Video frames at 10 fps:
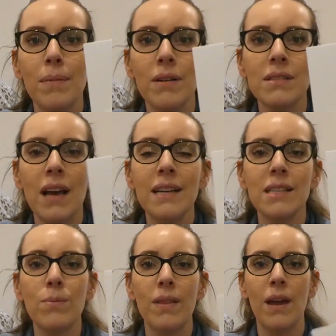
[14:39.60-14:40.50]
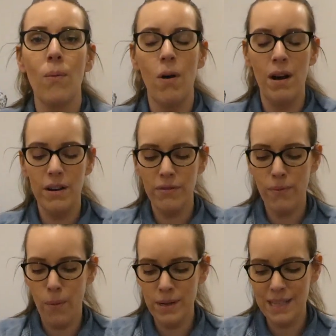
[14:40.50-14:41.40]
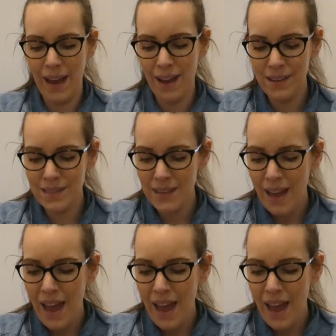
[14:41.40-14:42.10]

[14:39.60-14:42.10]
size is what they want for dance.